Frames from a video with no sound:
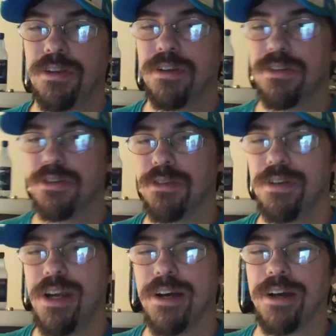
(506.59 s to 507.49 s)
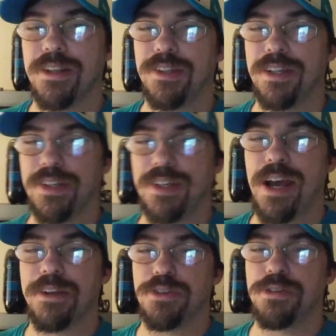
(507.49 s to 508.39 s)
so yeah, I think
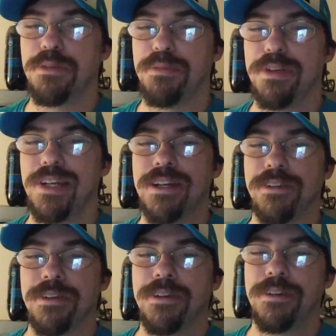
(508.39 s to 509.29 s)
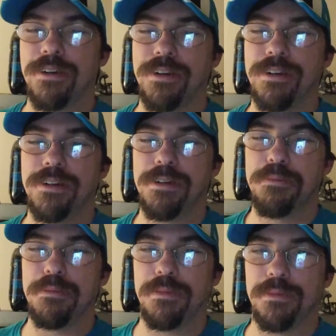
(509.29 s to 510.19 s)
that should be it. Um,